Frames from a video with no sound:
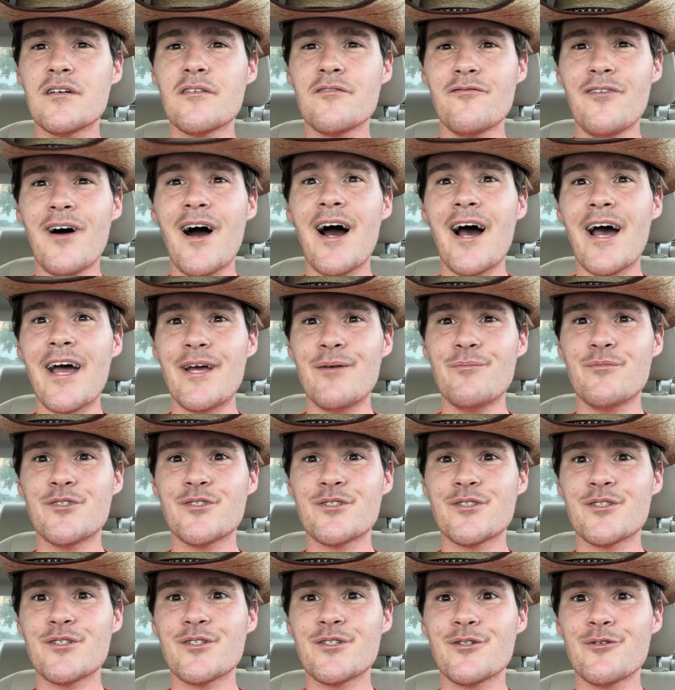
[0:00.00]

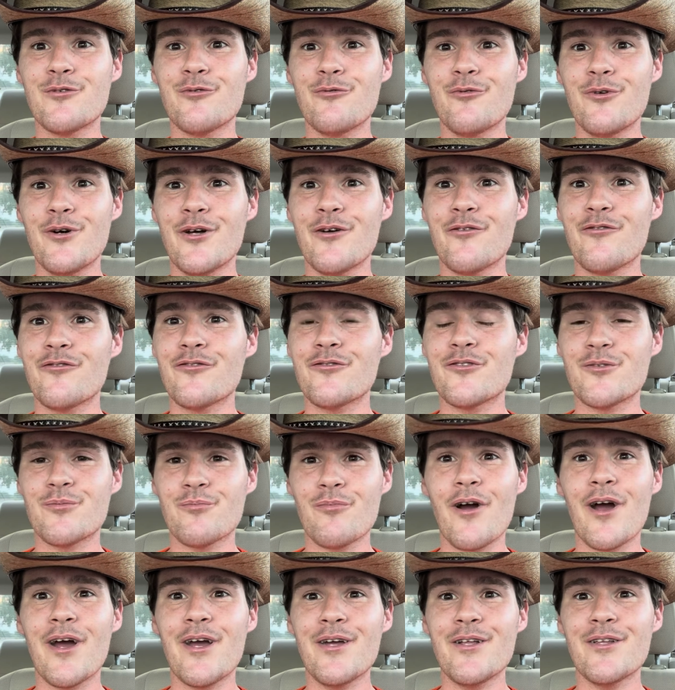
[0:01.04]
Vibes with
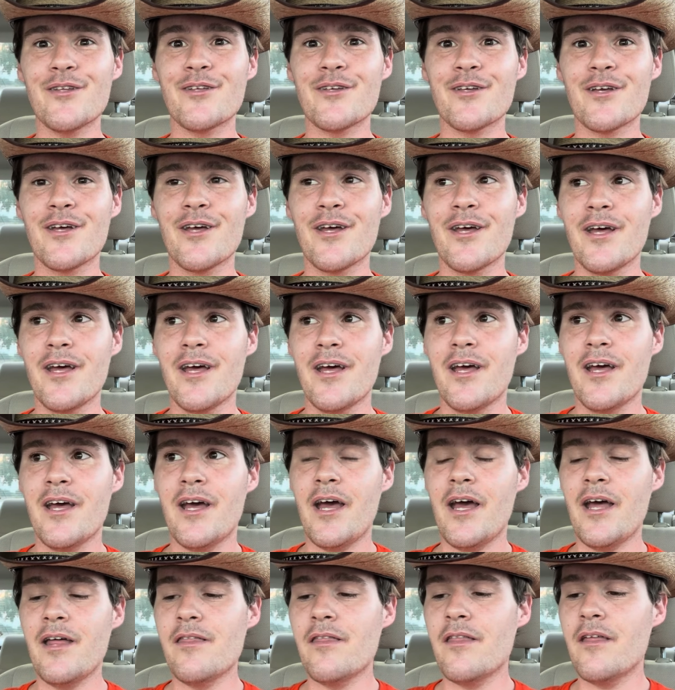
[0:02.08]
Sprite,
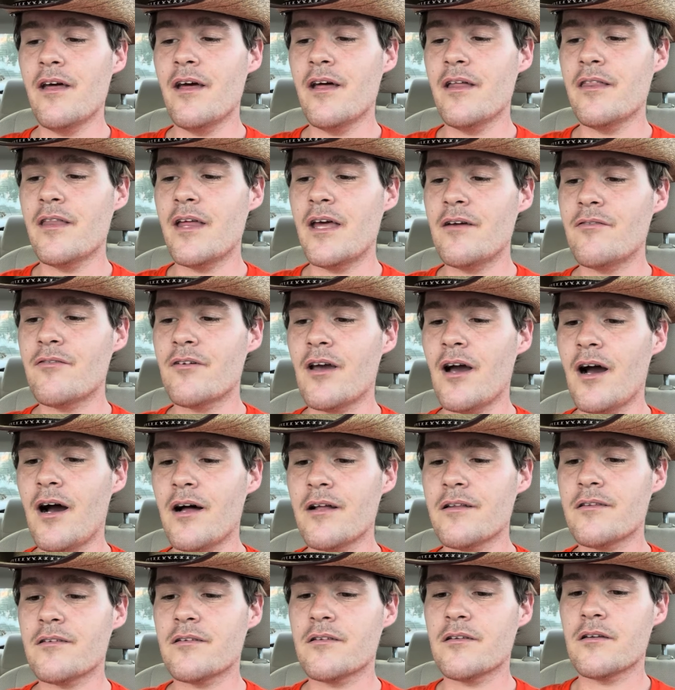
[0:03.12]
and then they've
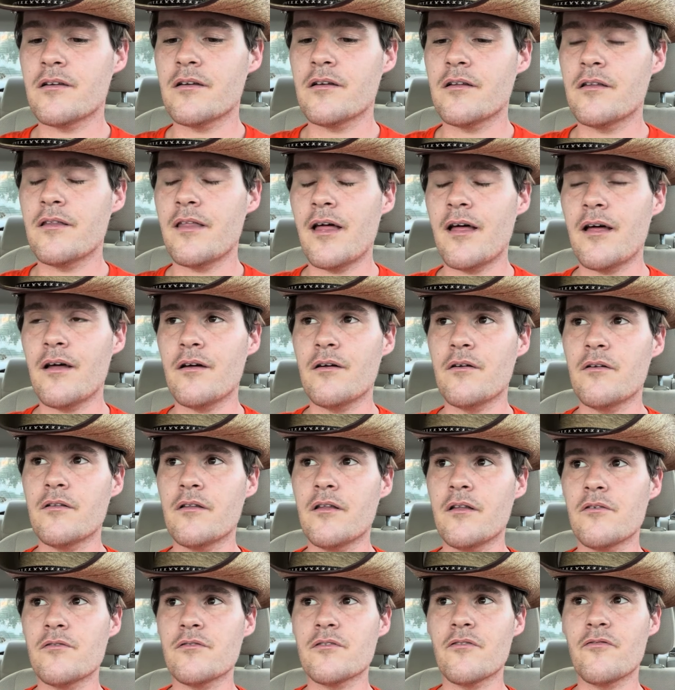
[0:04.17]
got
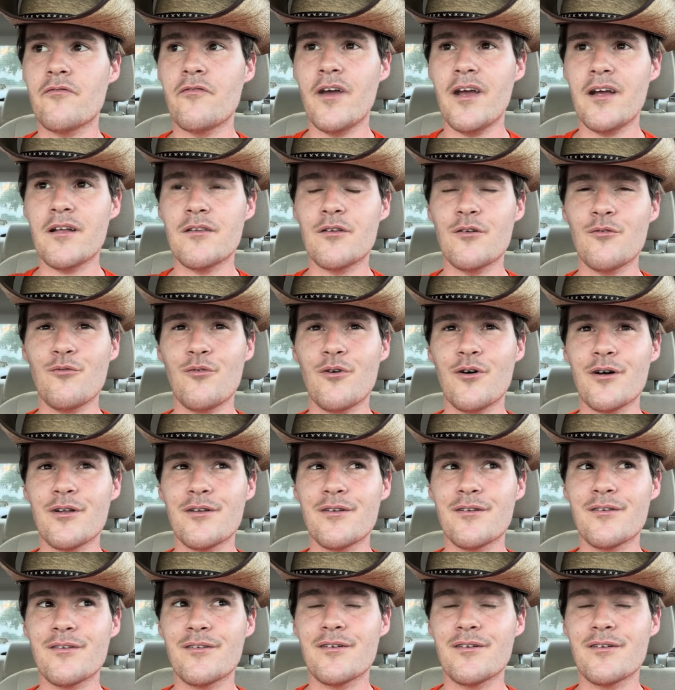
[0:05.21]
there's a Fanta one.